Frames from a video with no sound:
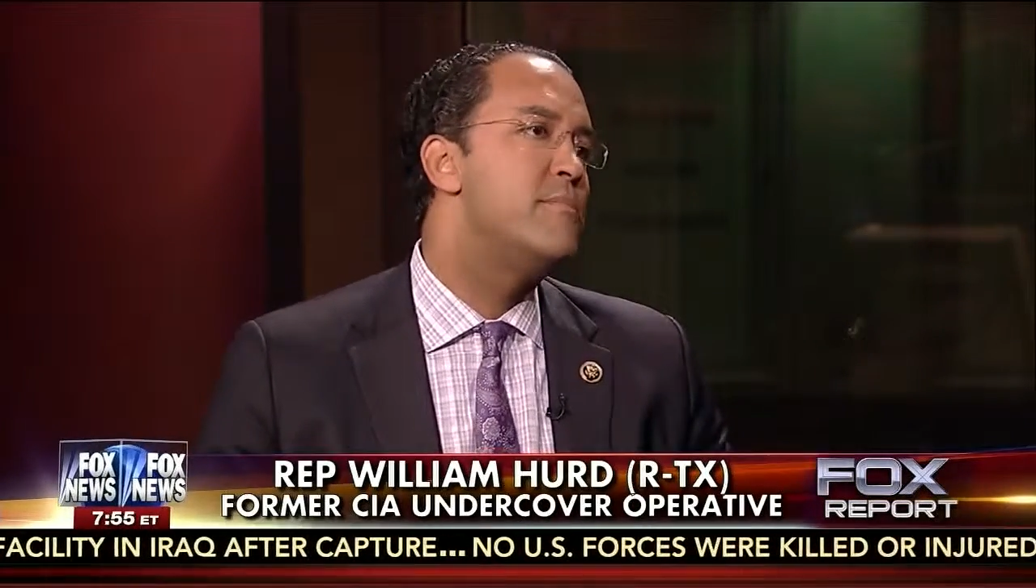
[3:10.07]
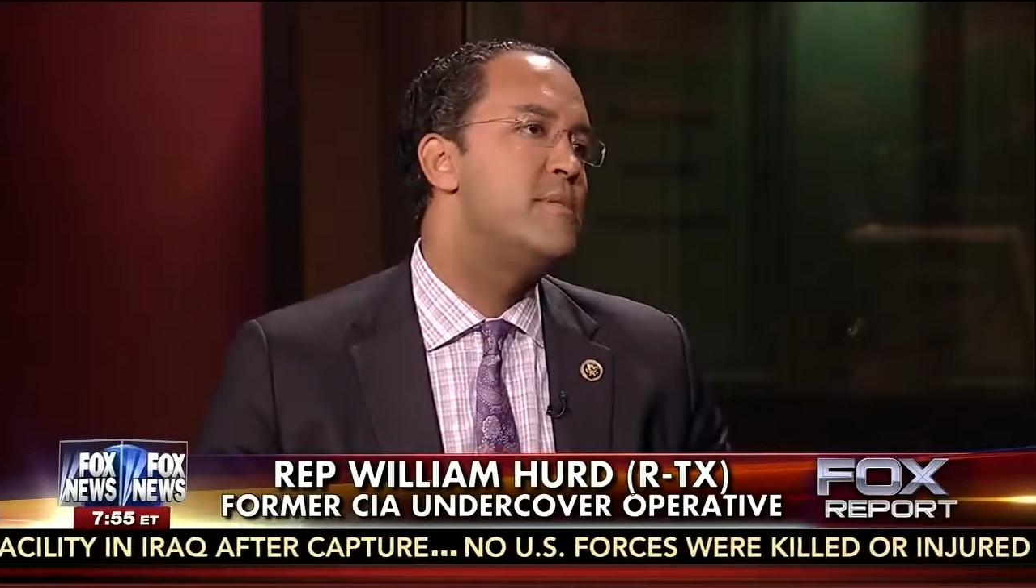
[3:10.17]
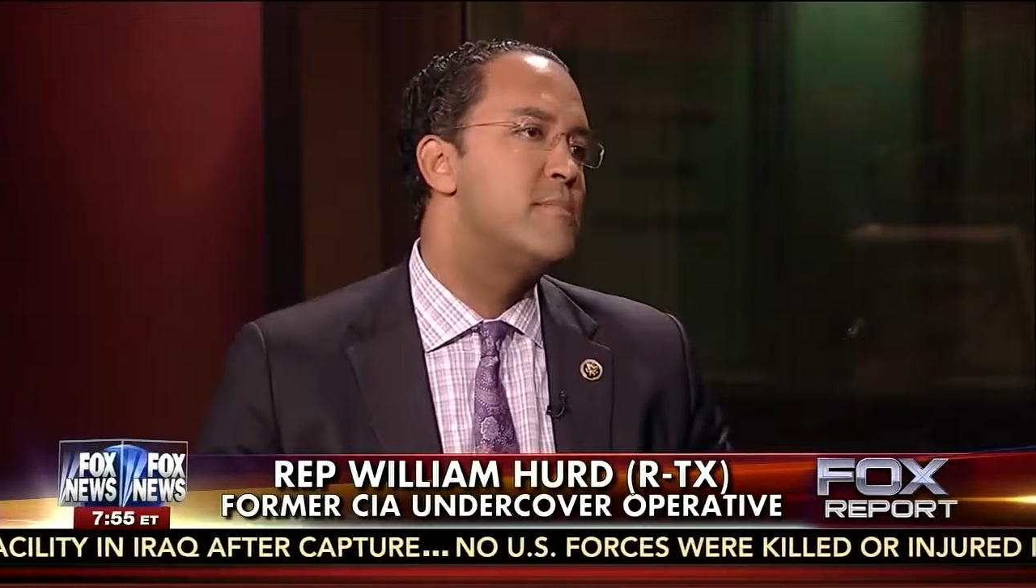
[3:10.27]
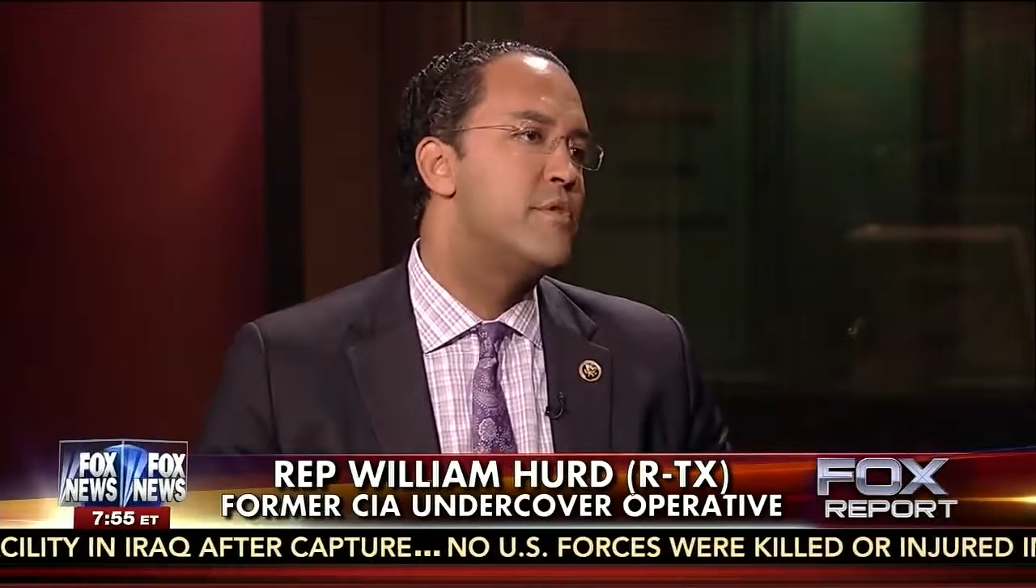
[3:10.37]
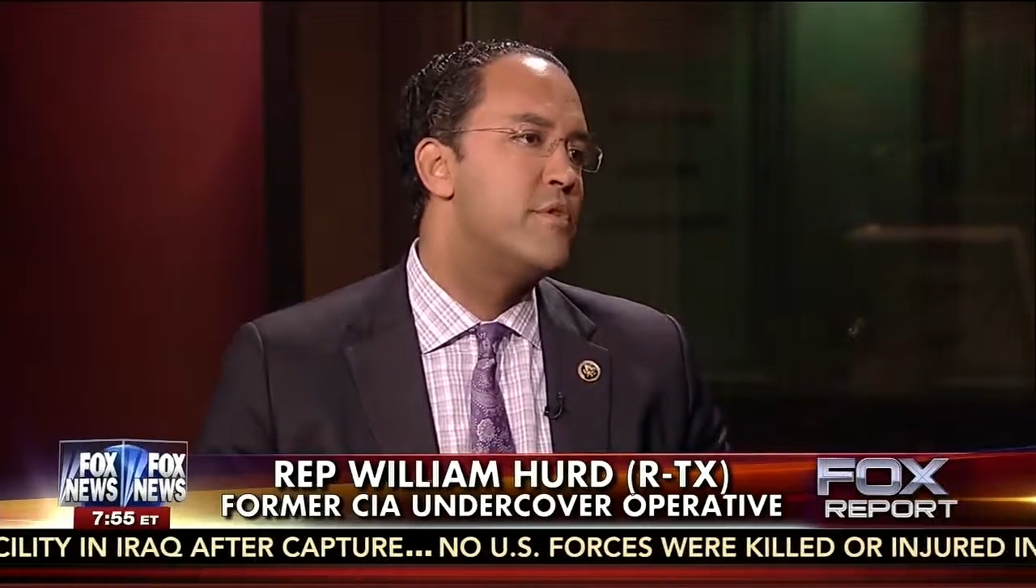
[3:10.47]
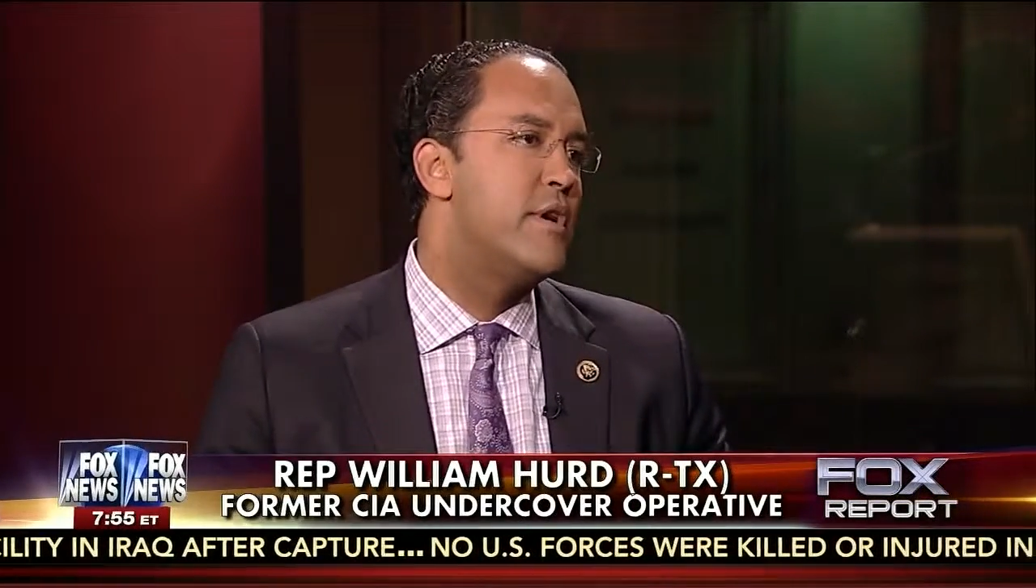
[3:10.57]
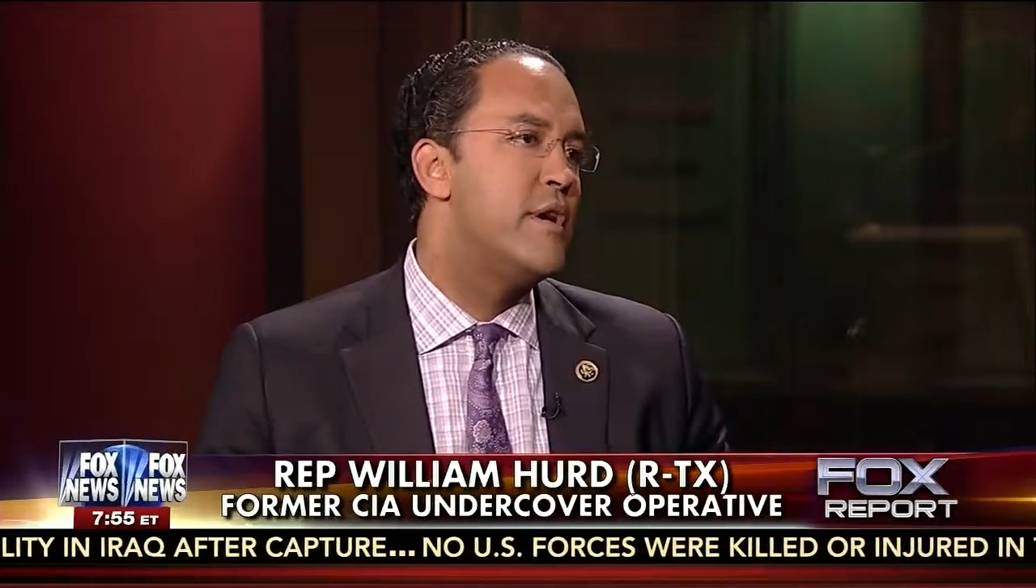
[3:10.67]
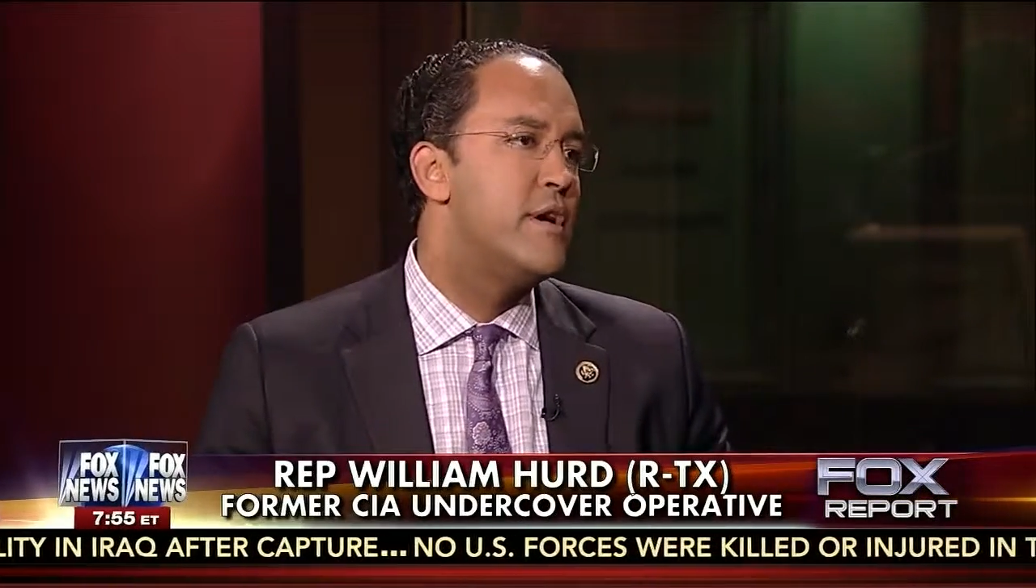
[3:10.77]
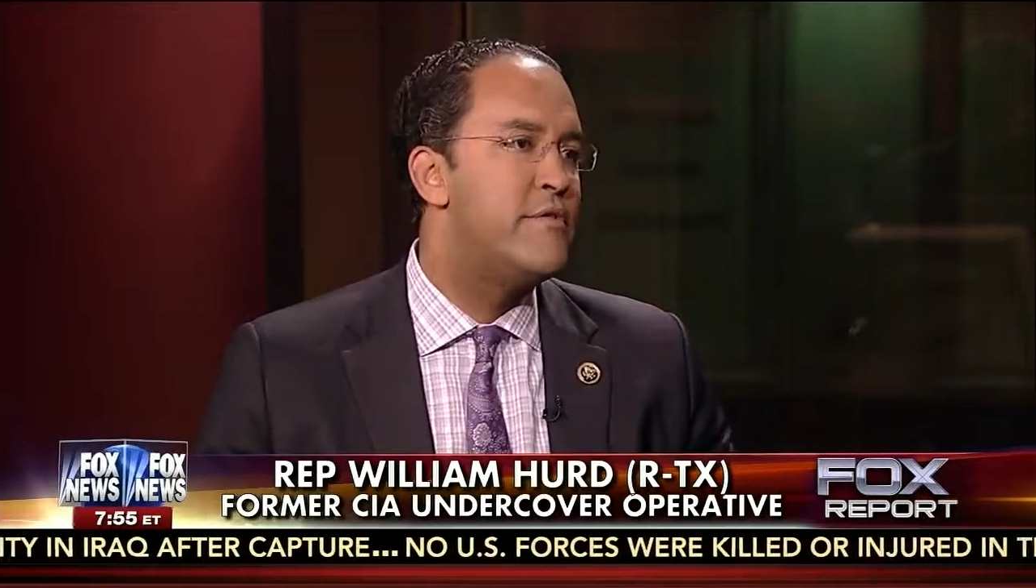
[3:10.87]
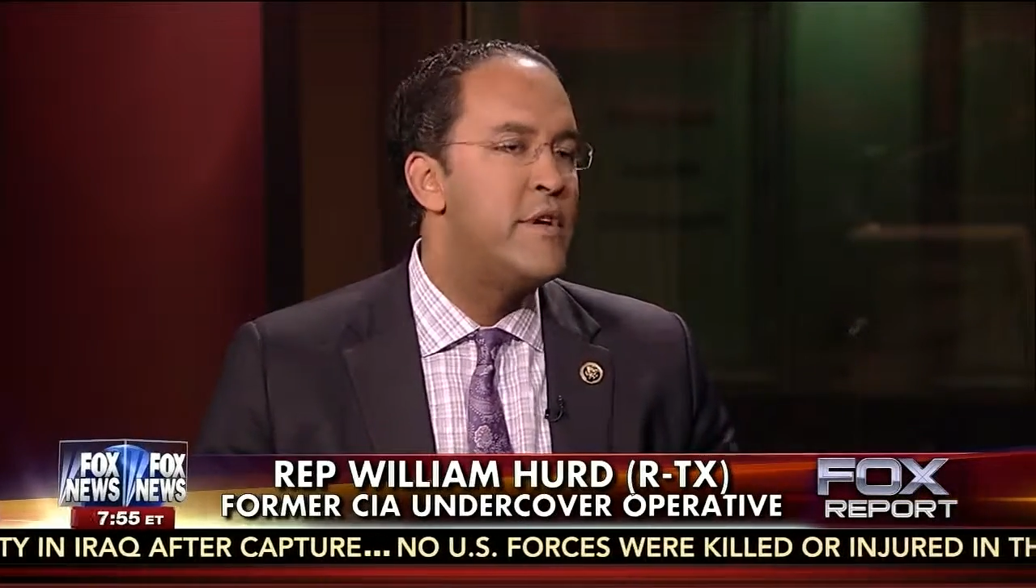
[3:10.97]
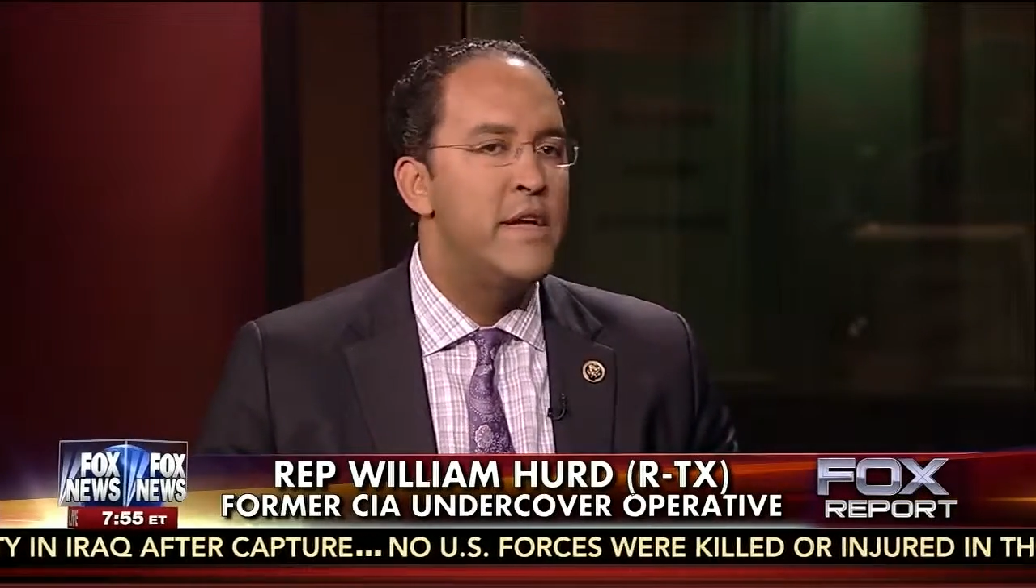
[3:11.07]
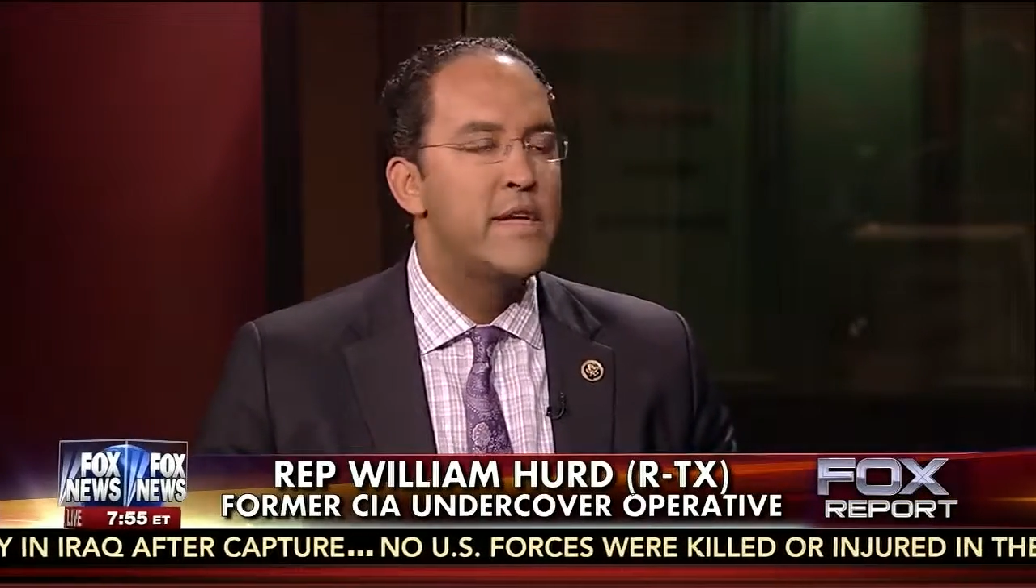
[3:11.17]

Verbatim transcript: member of